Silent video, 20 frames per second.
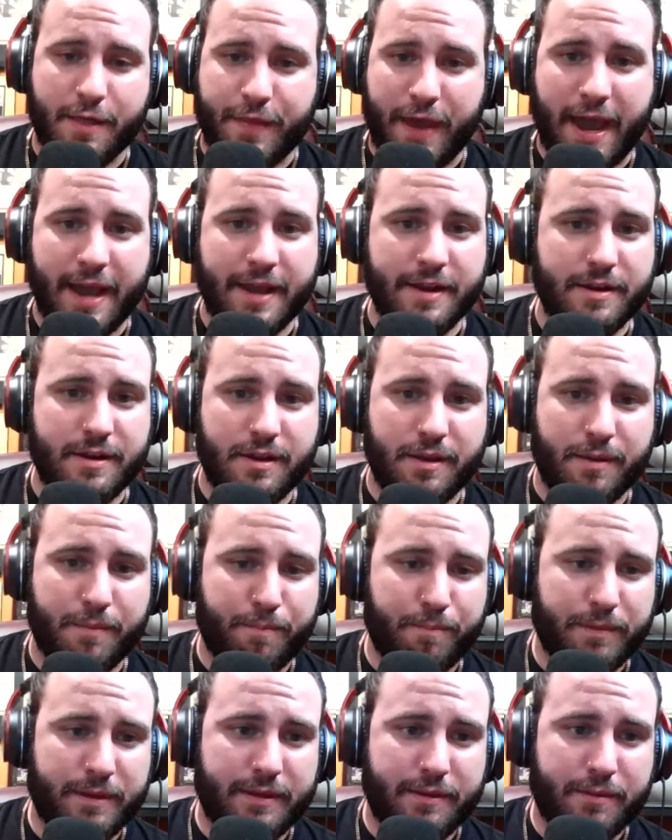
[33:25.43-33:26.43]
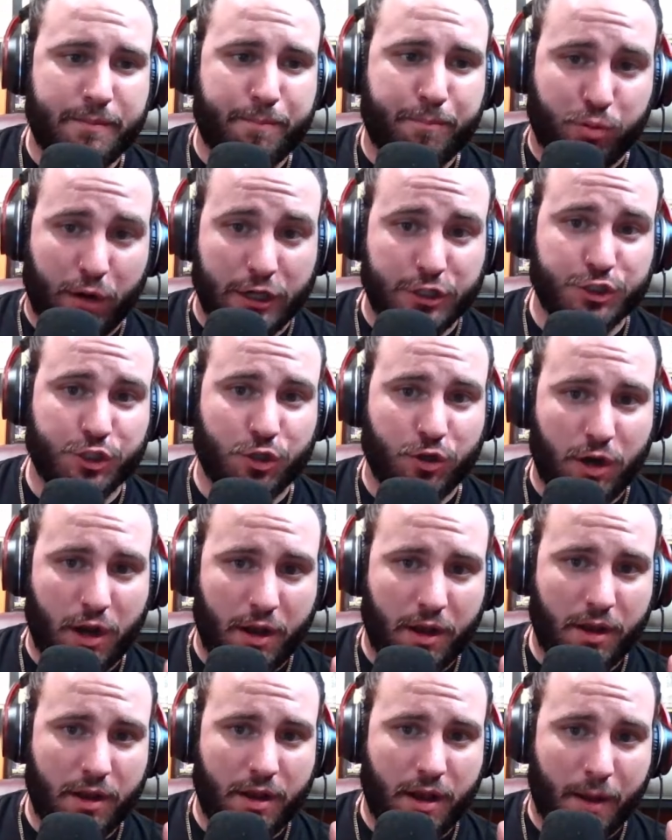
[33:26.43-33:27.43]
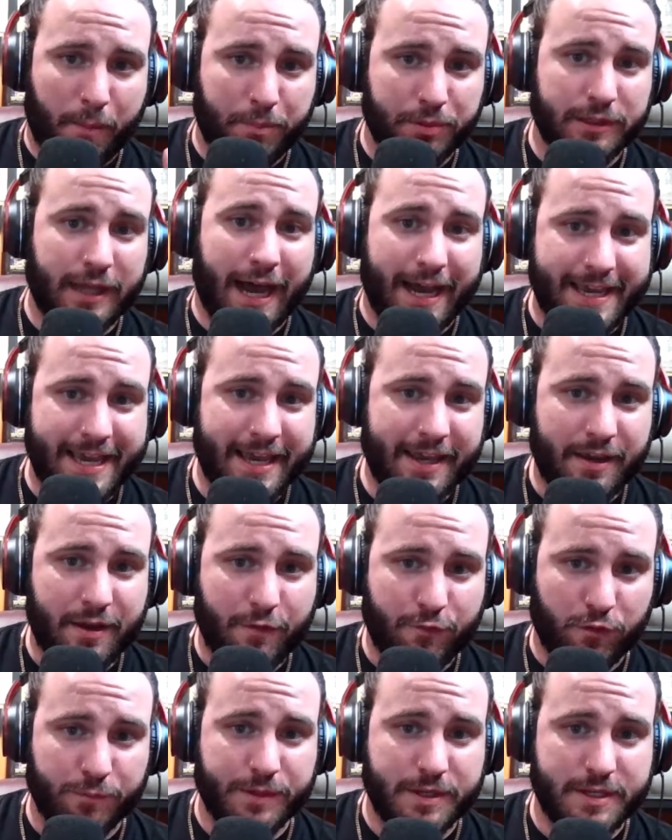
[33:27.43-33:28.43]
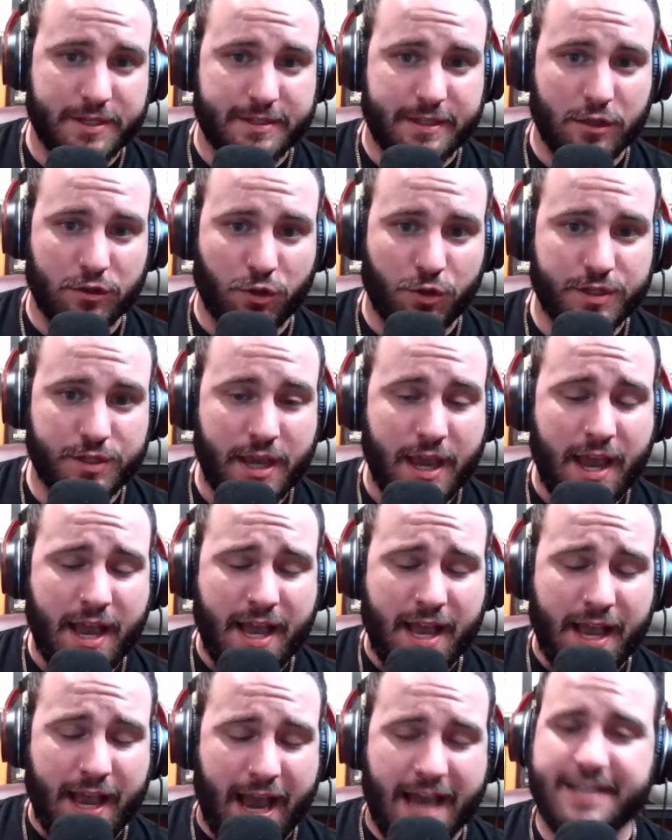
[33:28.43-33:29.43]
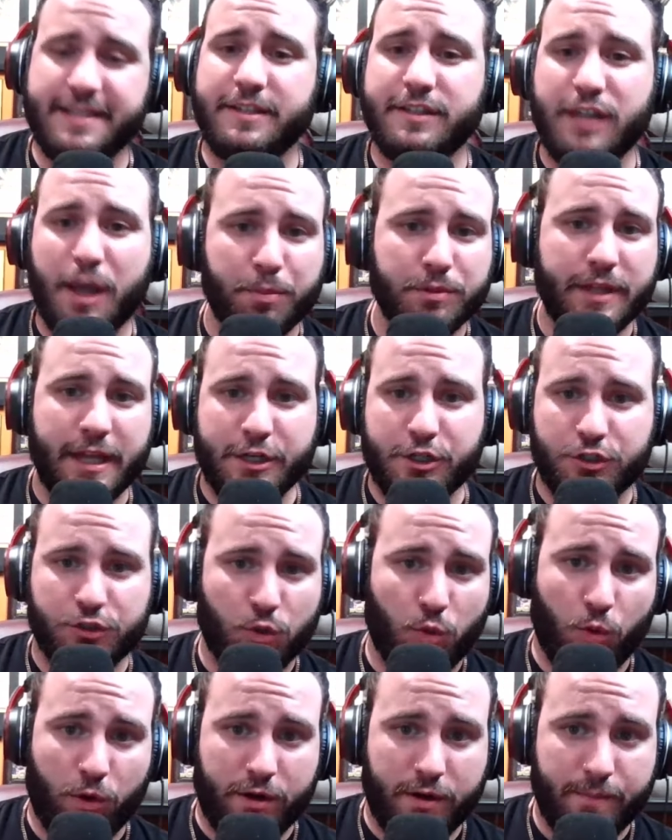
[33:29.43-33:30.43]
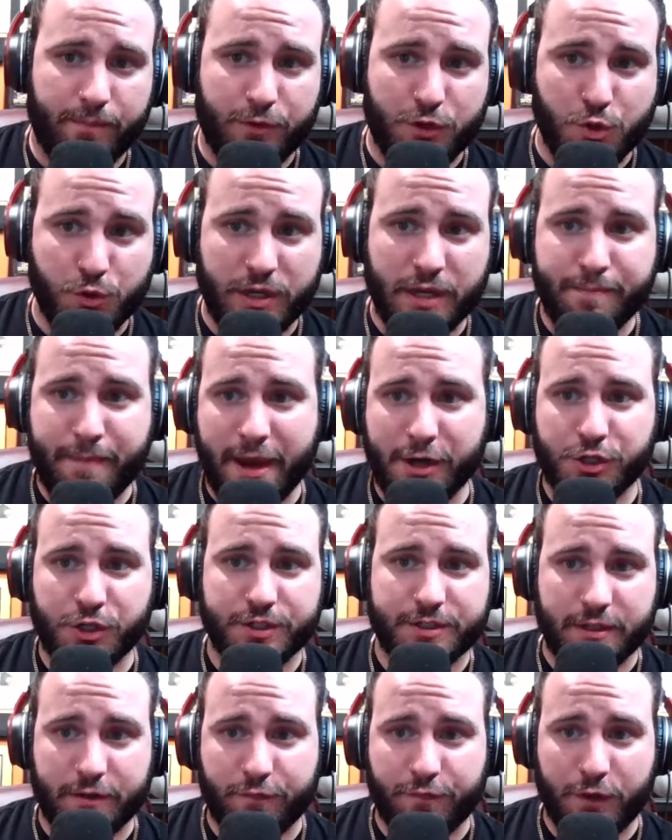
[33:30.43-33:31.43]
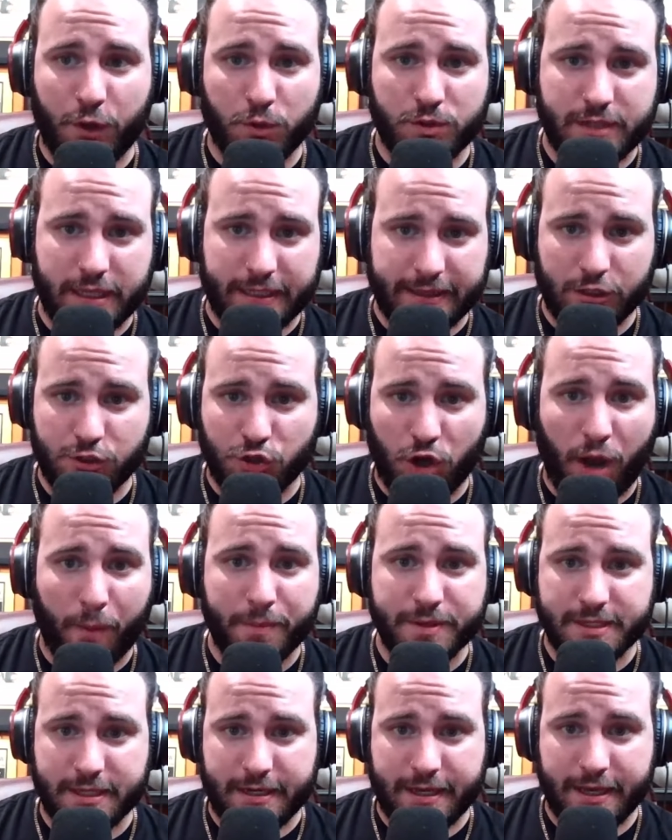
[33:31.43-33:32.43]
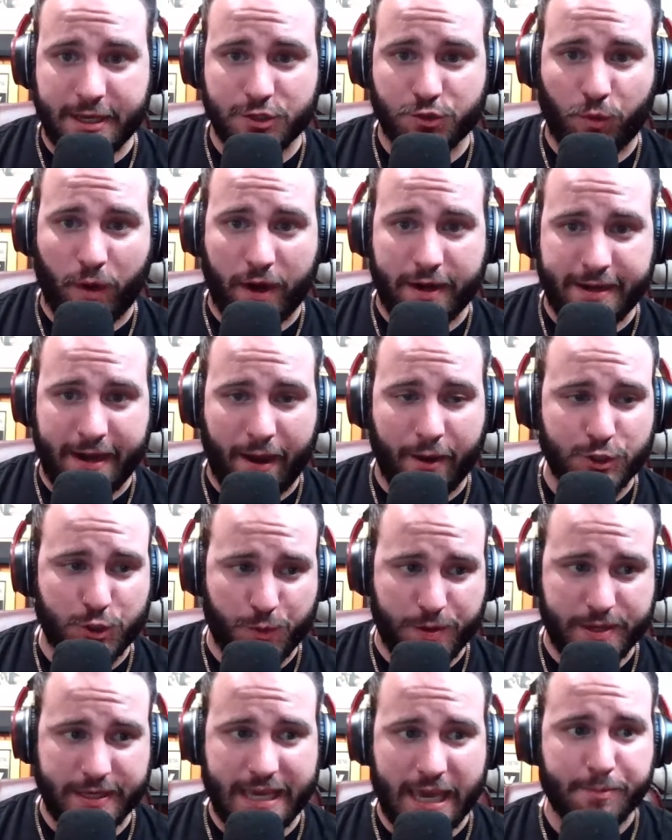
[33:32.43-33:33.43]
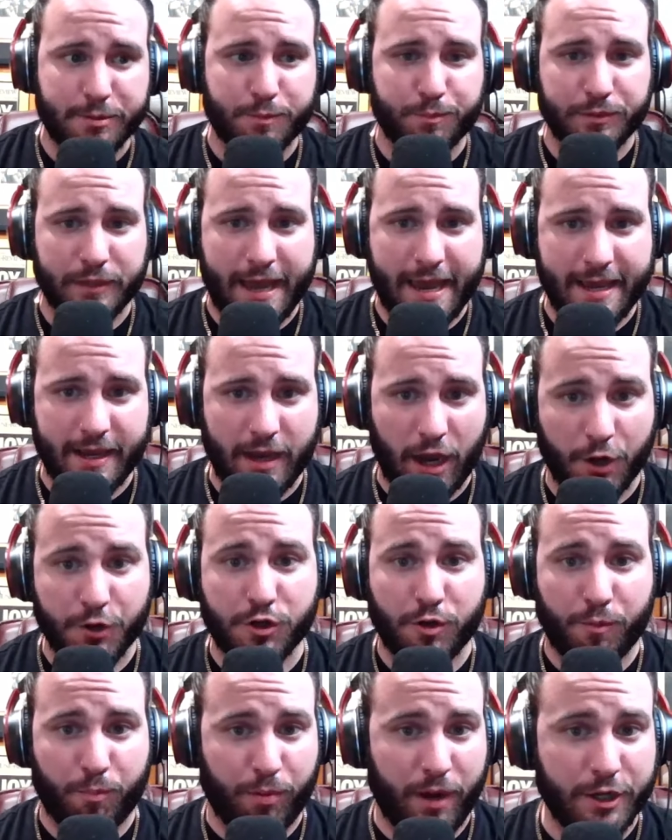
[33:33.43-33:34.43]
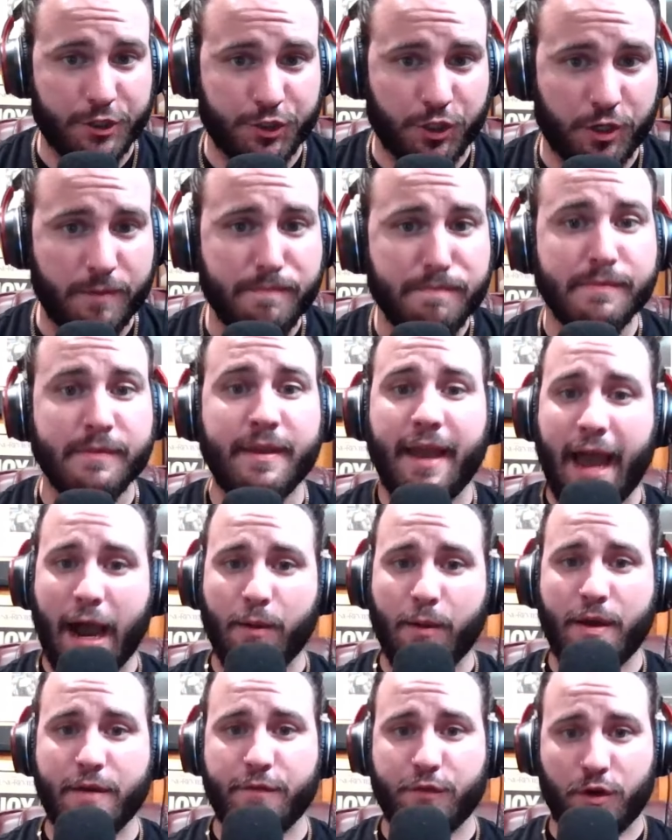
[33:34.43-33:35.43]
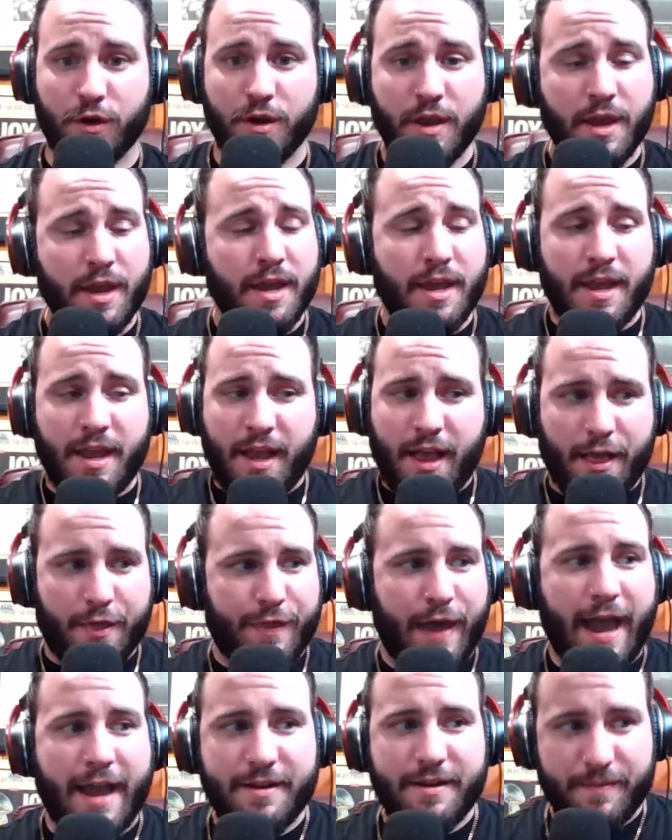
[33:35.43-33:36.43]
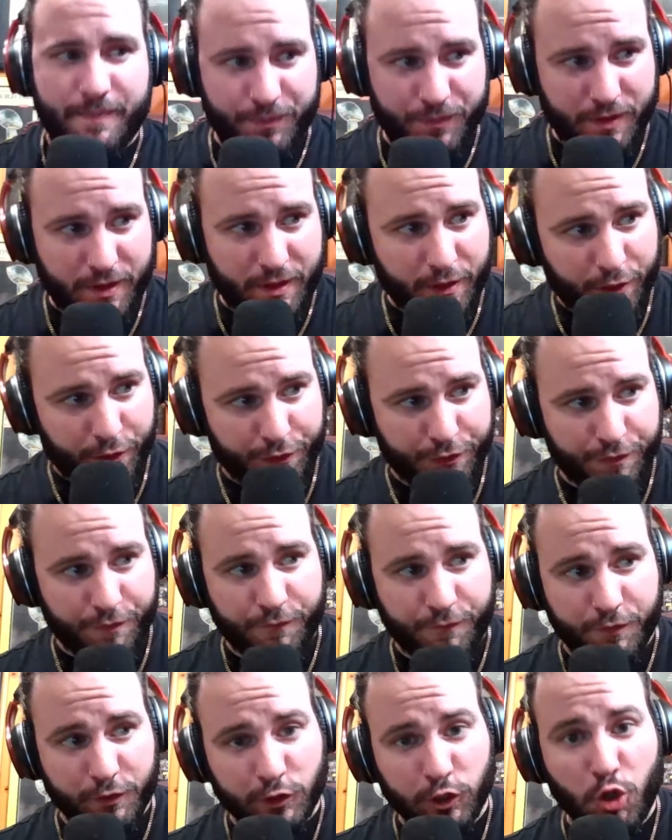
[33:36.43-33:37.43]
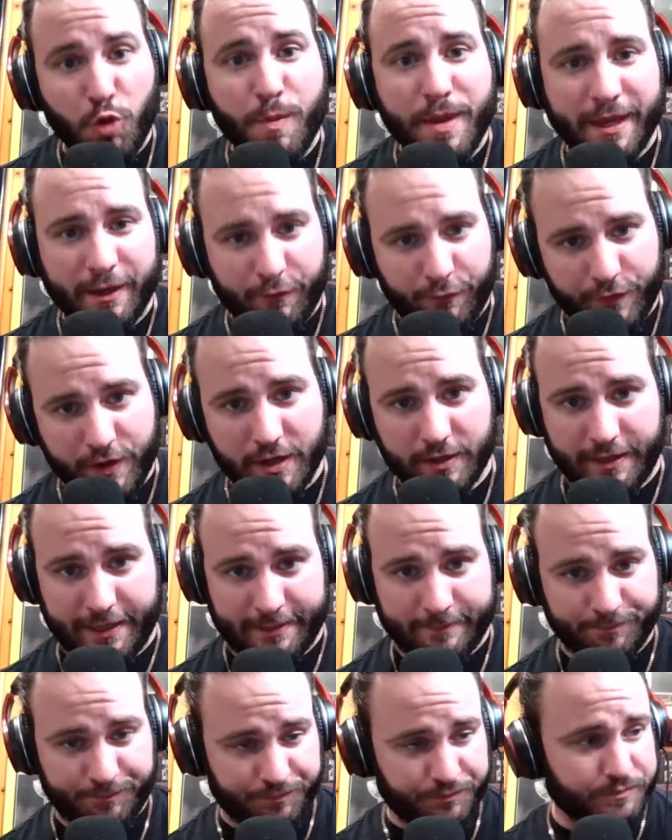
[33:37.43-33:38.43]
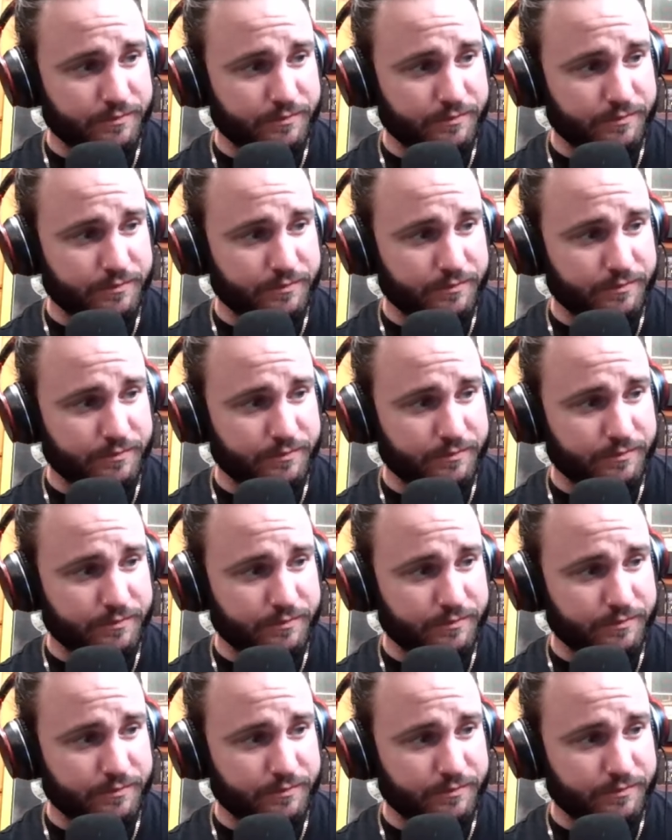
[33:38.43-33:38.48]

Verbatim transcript: That pressure applying from the Steelers has a double-edged sword. You can make Justin Fields think the job isn't his right now, so he keeps playing under pressure. However, that looming feeling